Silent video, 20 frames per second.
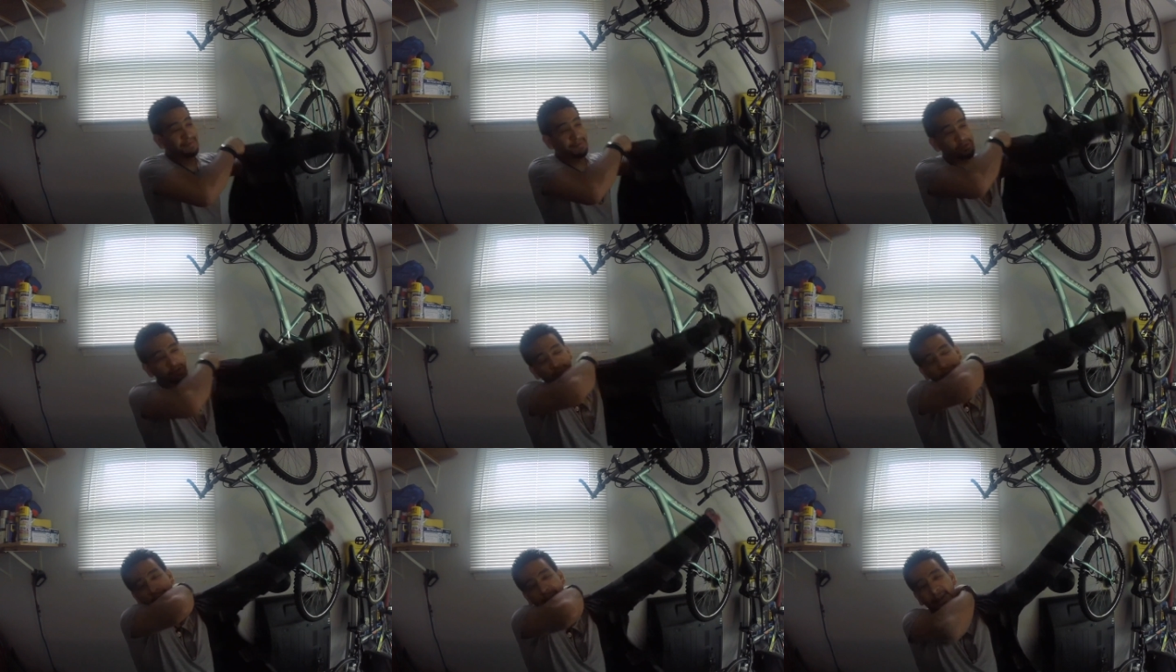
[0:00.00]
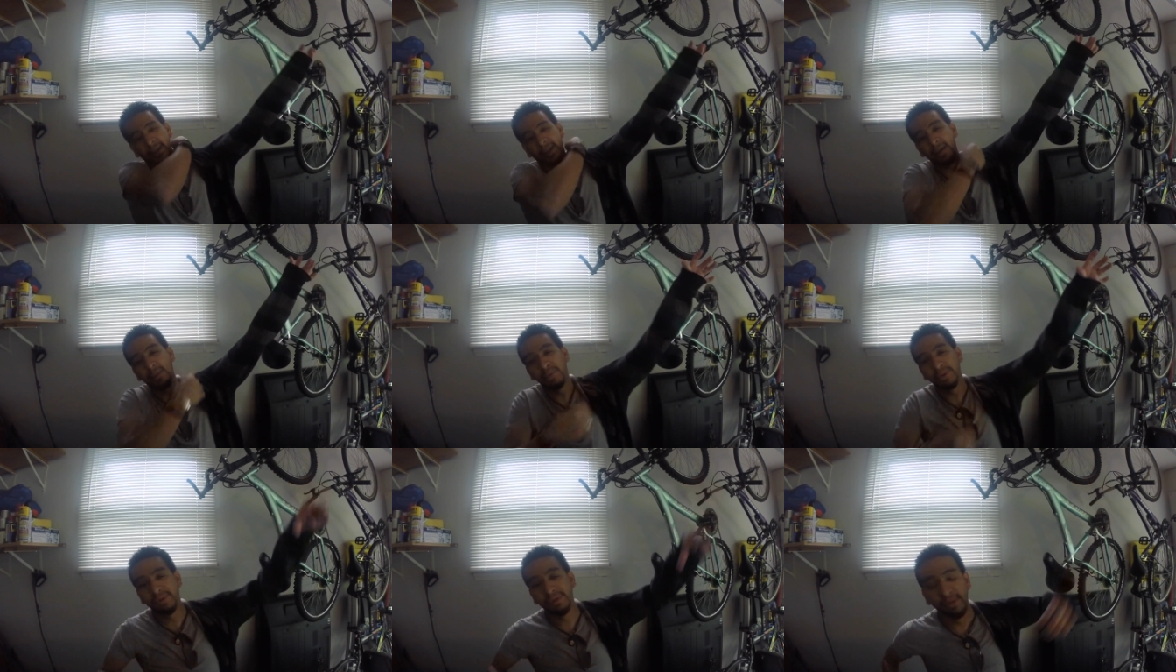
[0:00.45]
something like
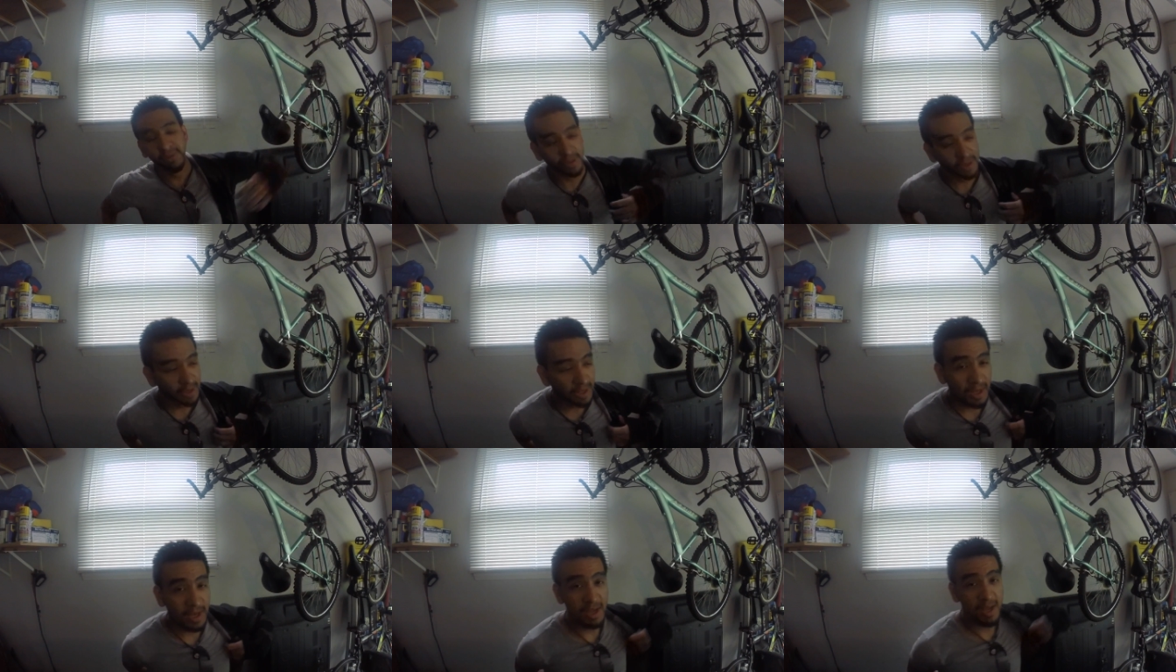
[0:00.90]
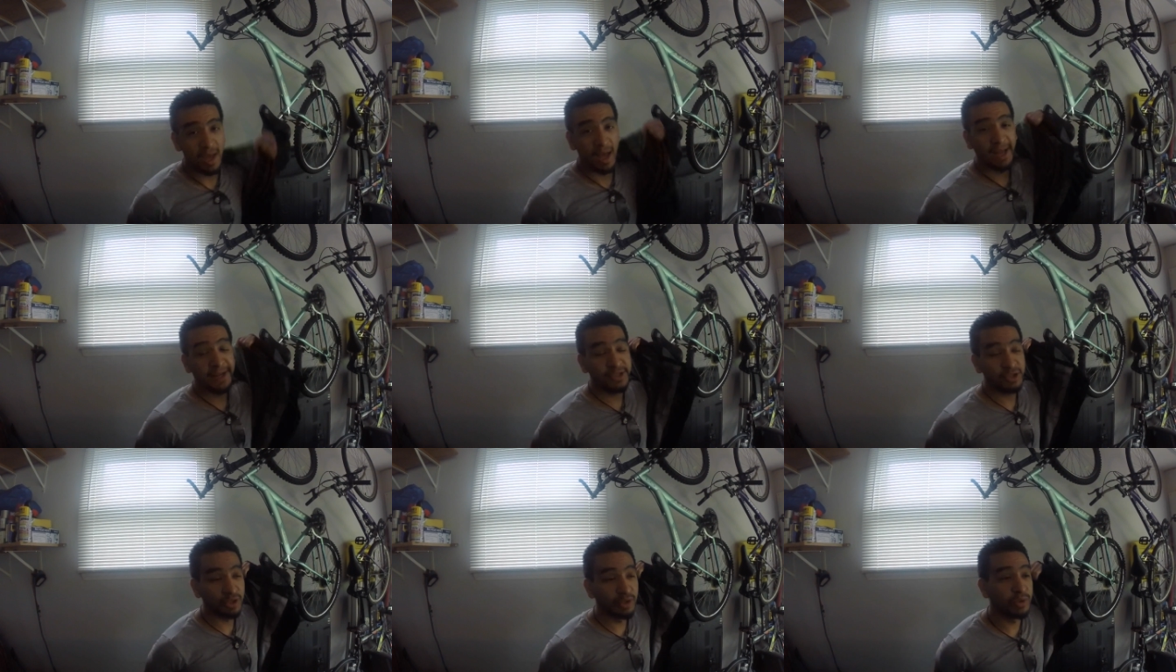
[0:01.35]
that. It was
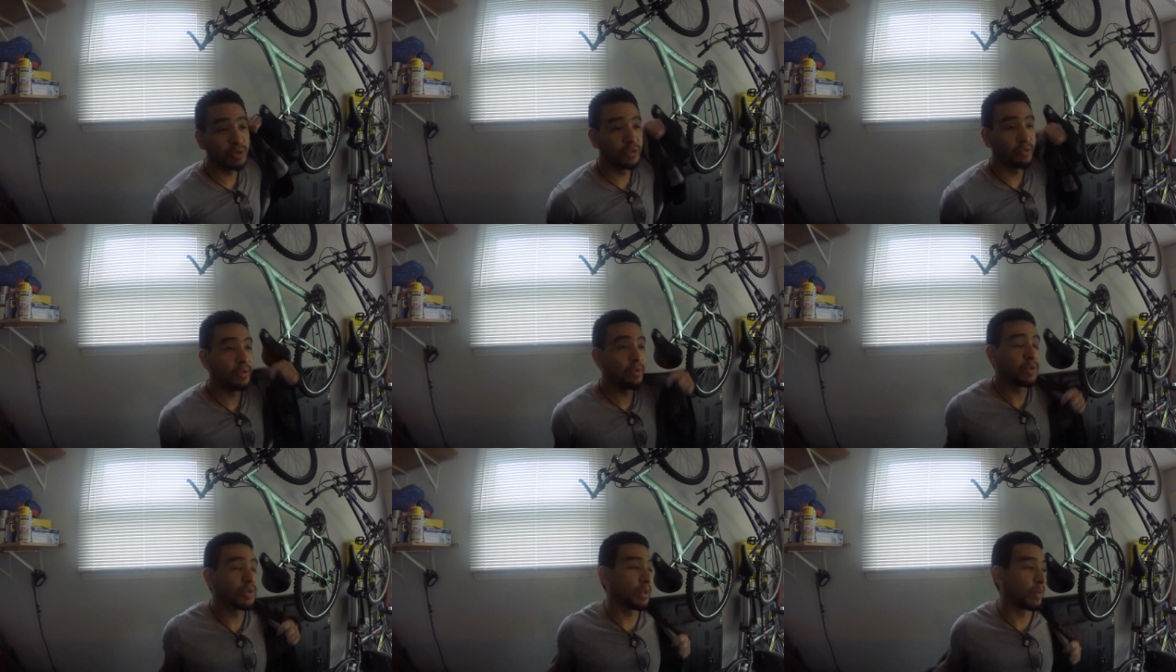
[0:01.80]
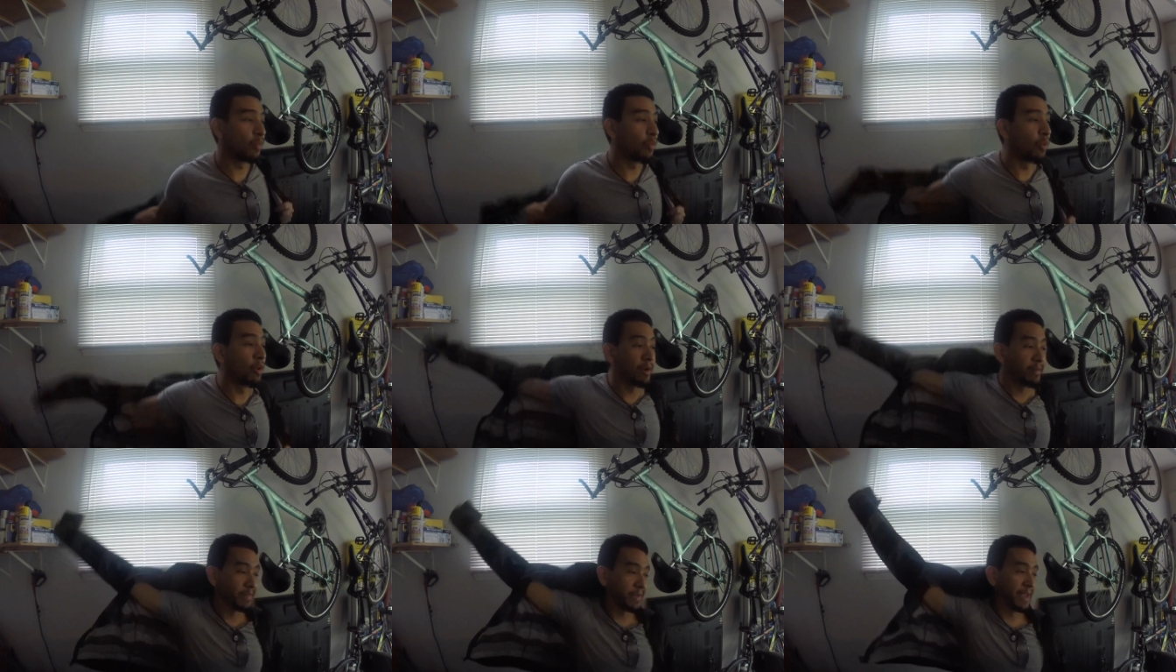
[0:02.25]
a
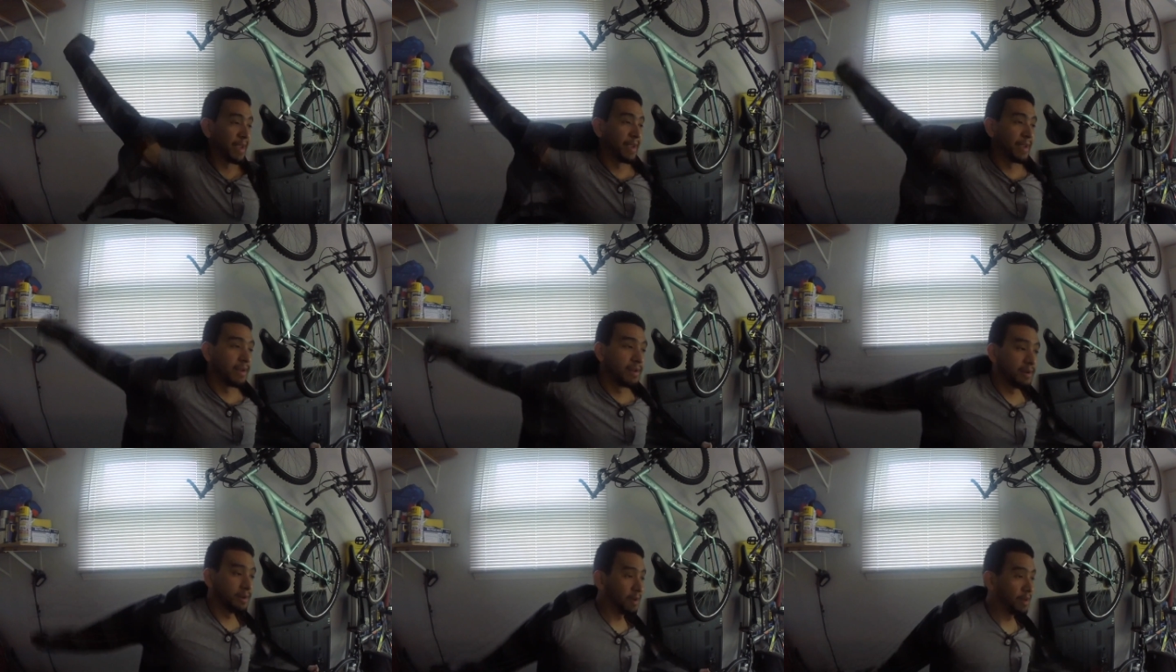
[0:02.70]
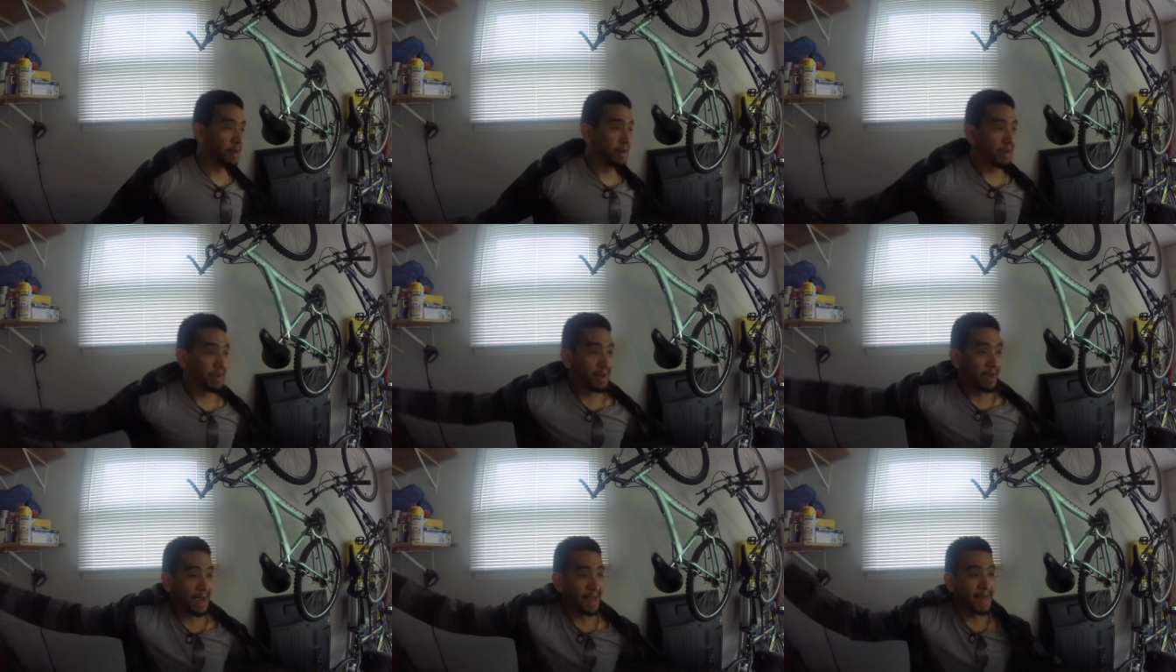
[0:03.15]
warm day,
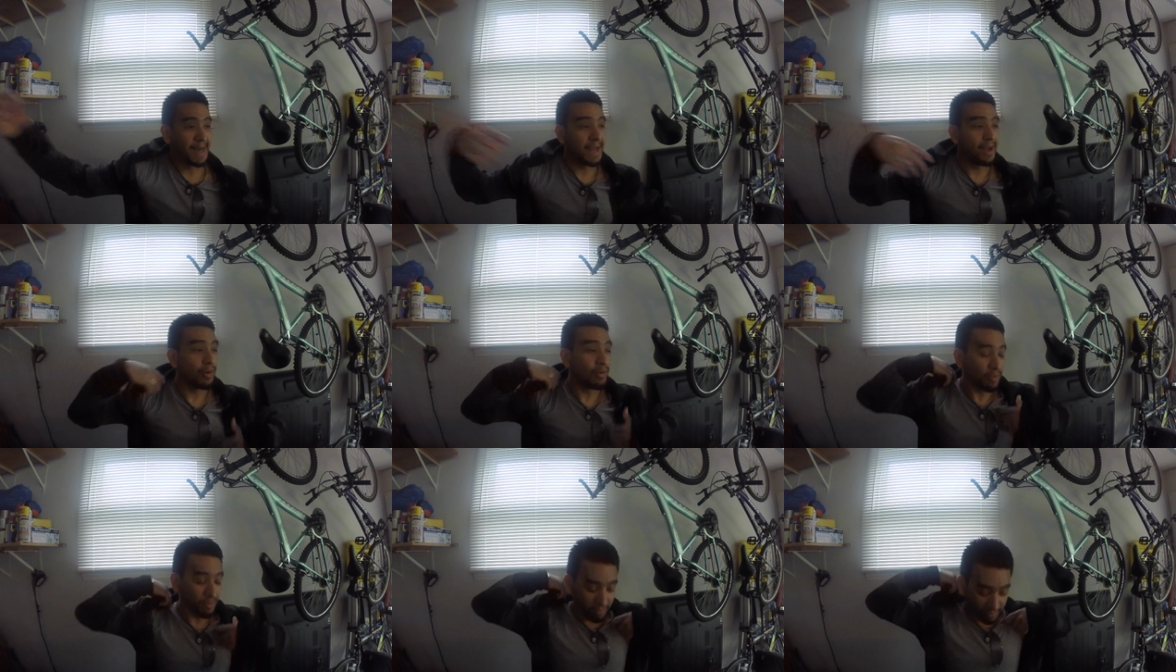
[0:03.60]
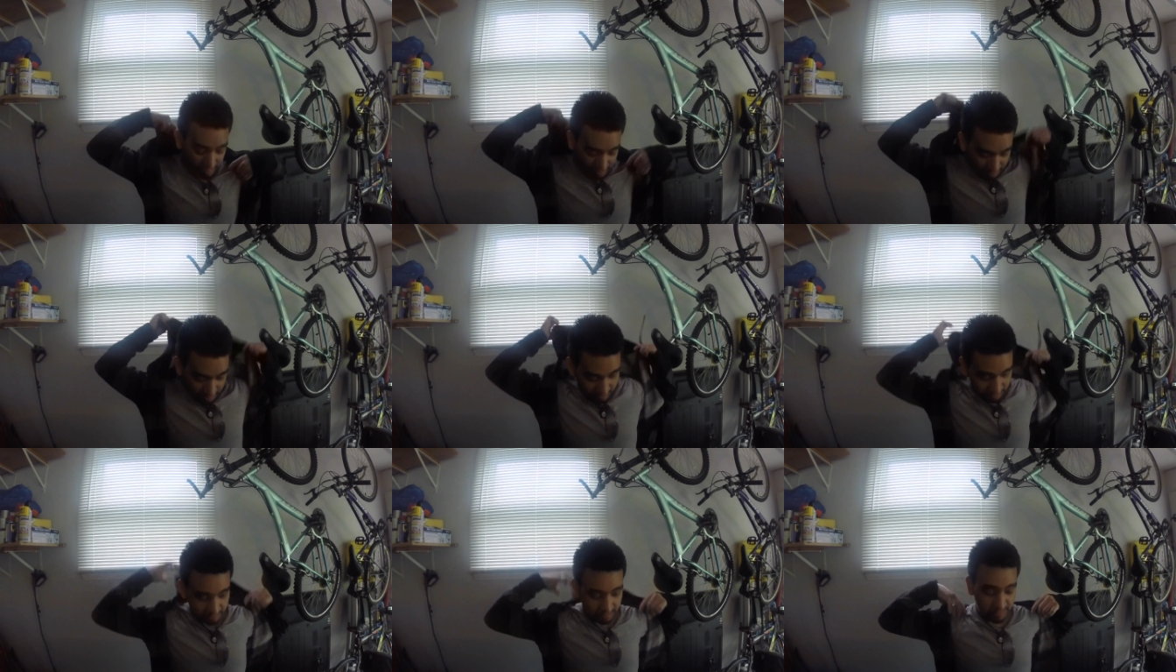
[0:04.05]
and now
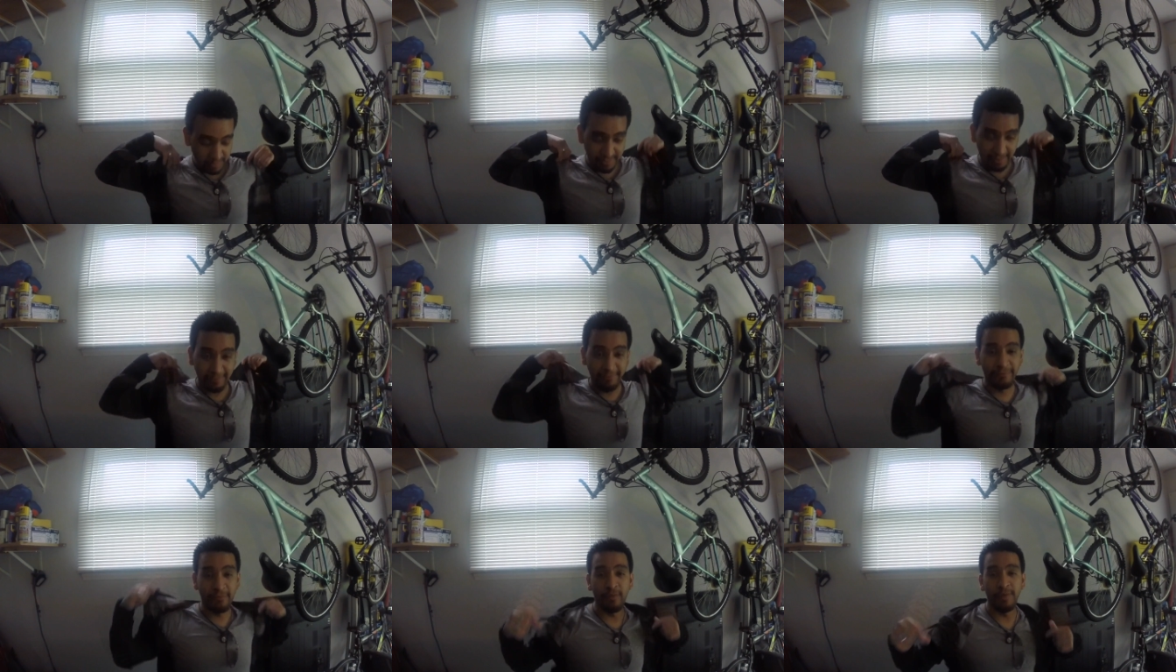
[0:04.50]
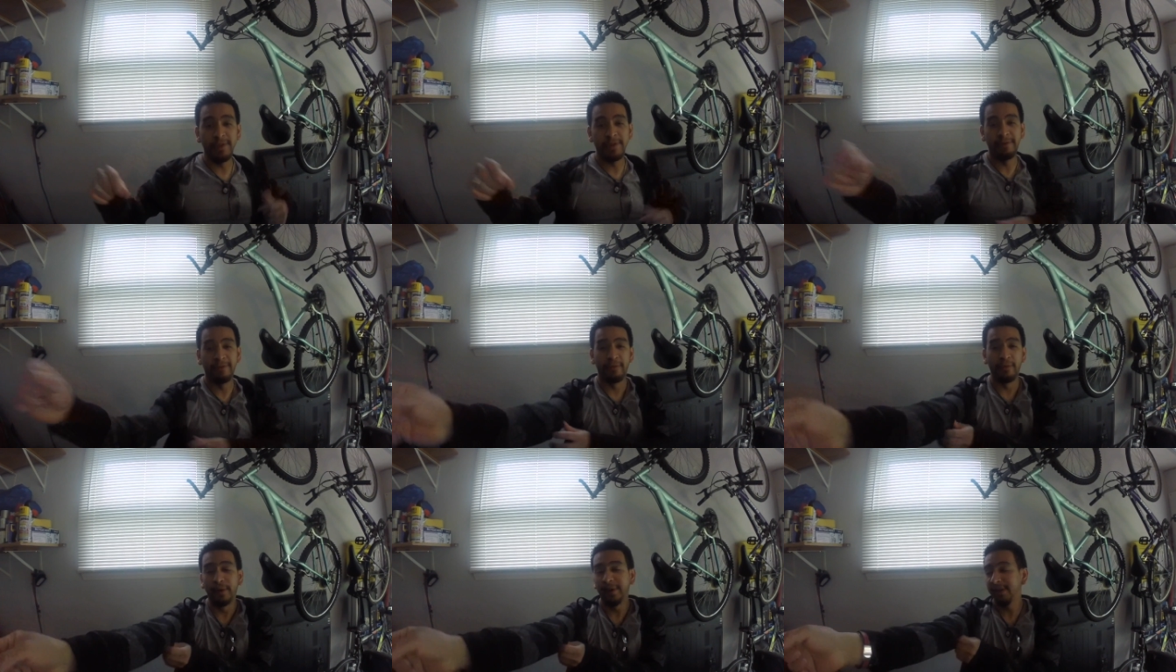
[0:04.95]
it's like in
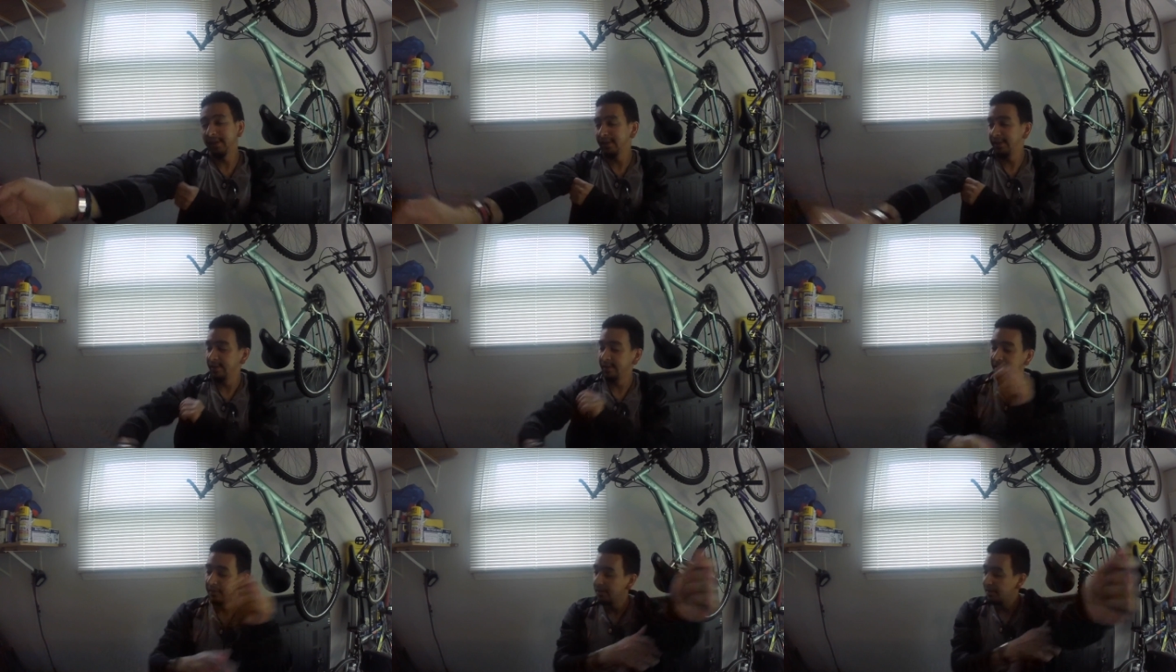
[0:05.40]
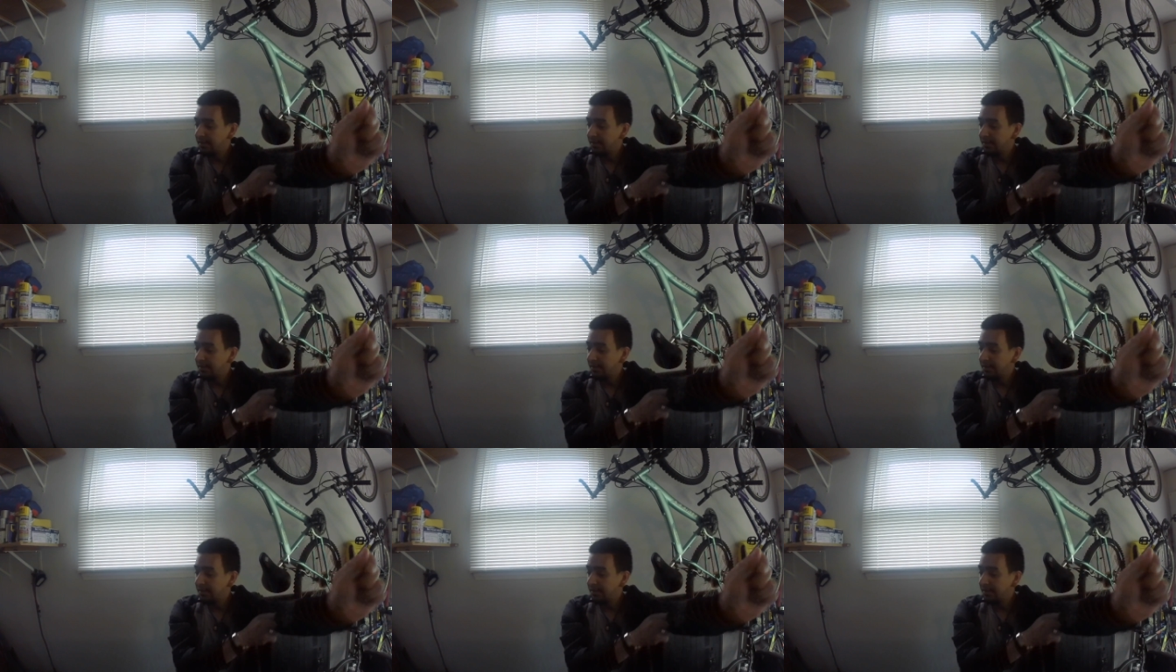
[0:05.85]
the 40s.